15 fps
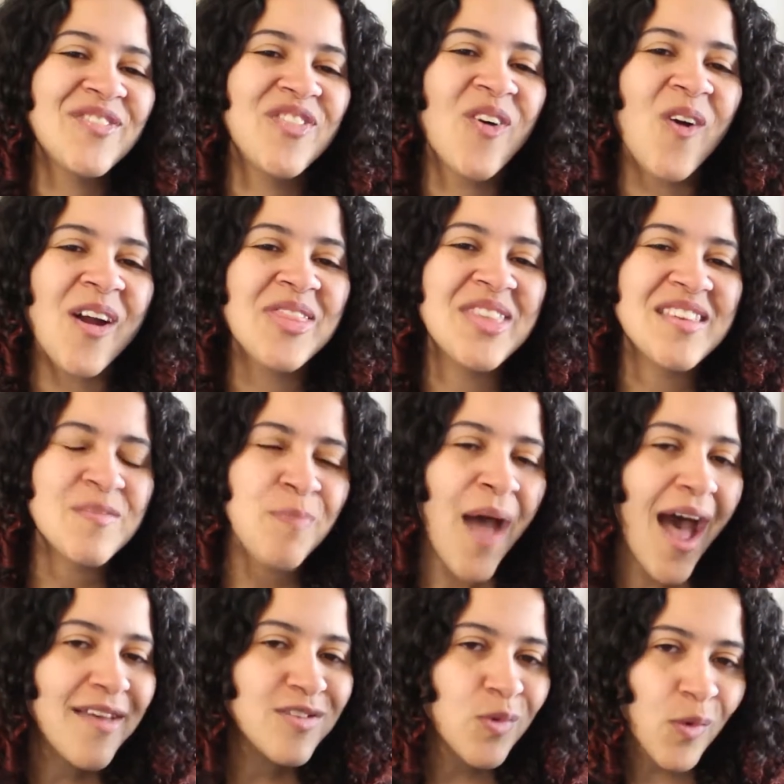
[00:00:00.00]
for this
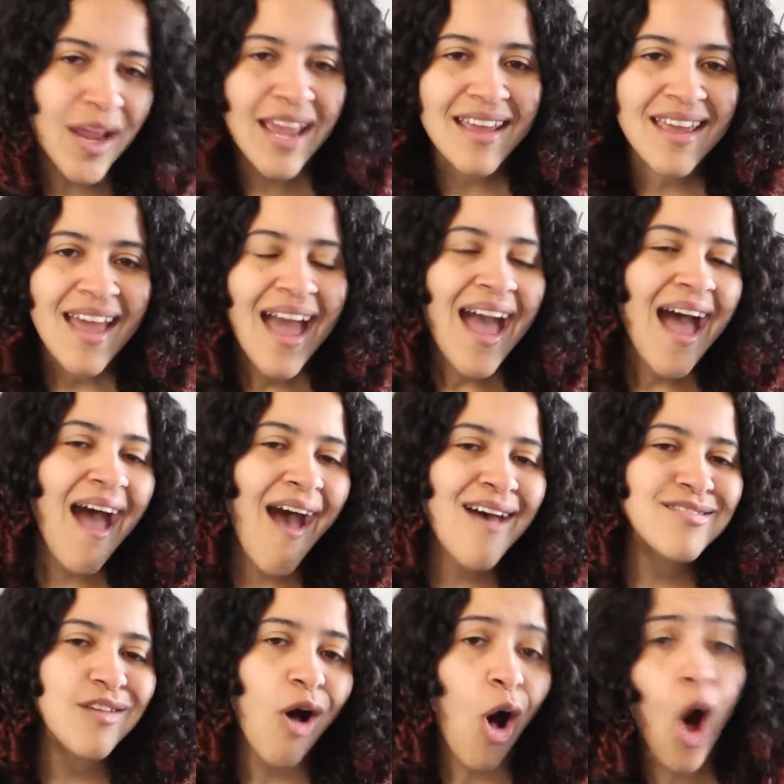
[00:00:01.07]
past week.
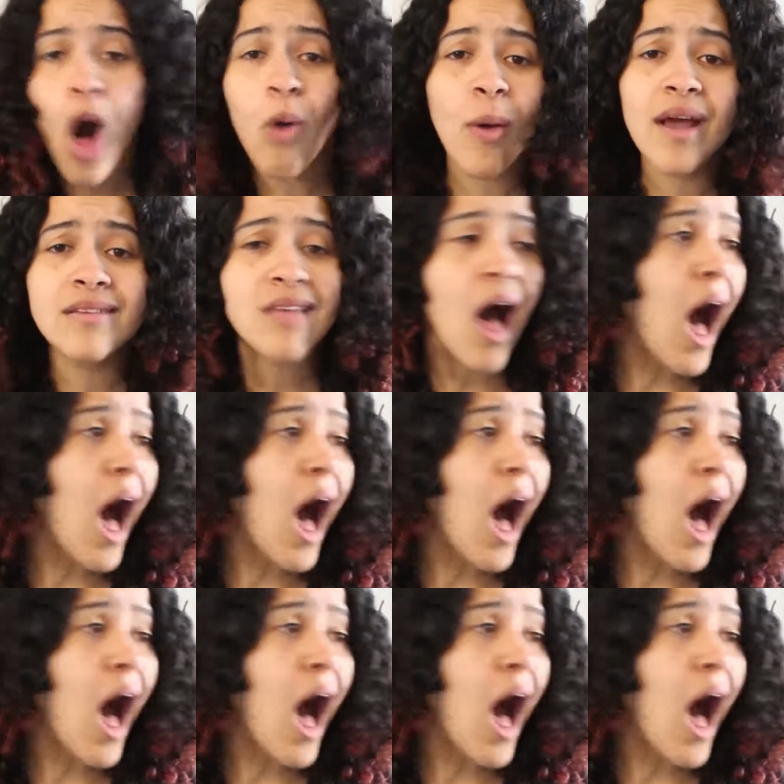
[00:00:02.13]
As always,